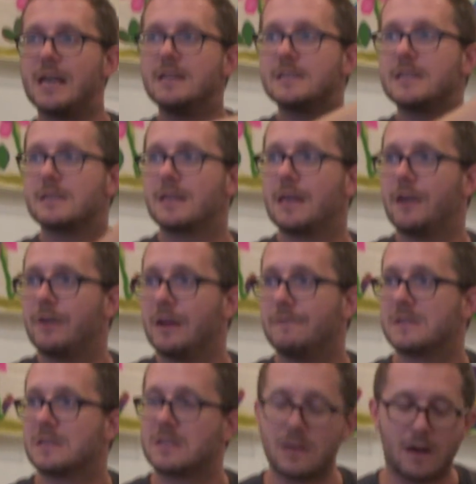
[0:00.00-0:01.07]
here's his theory of
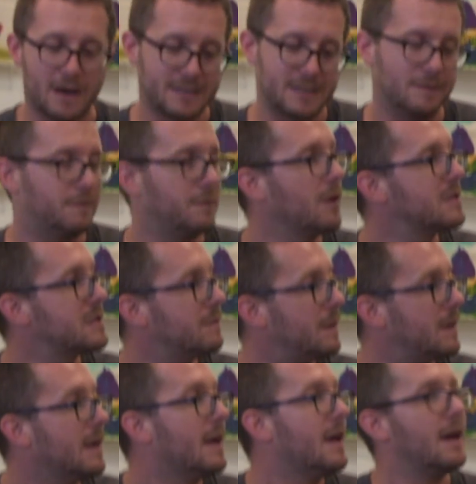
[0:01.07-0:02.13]
society and
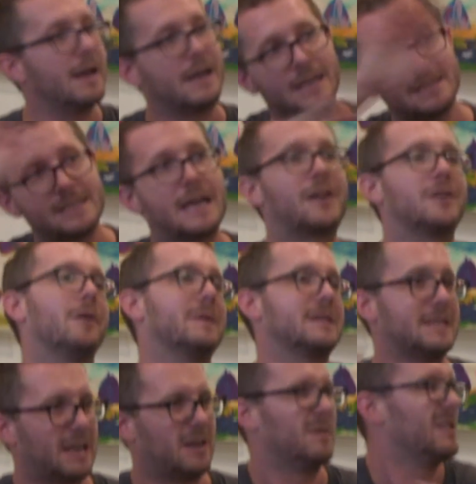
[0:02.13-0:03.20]
philosophy, and here's the economics,
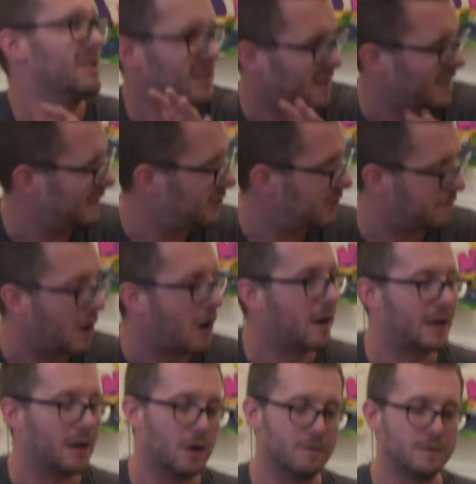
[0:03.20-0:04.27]
and just
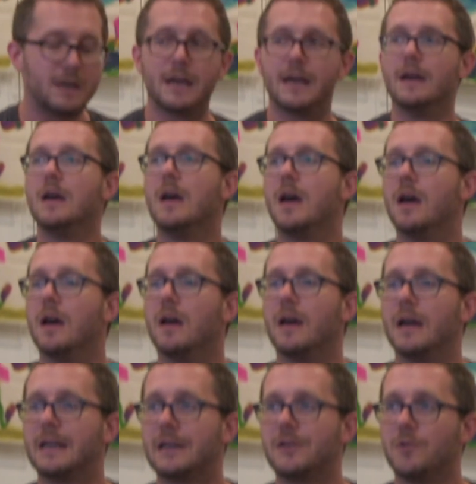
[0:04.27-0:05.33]
park it over here
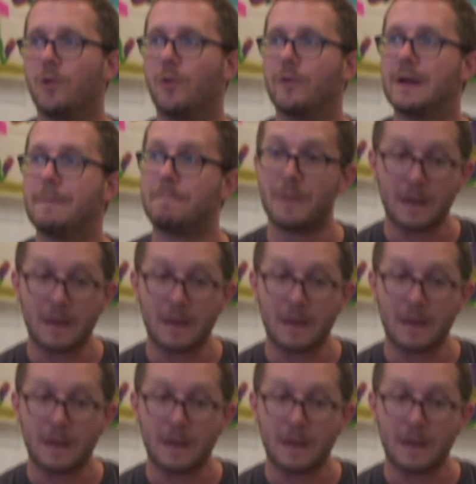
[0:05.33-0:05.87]
and ignore it.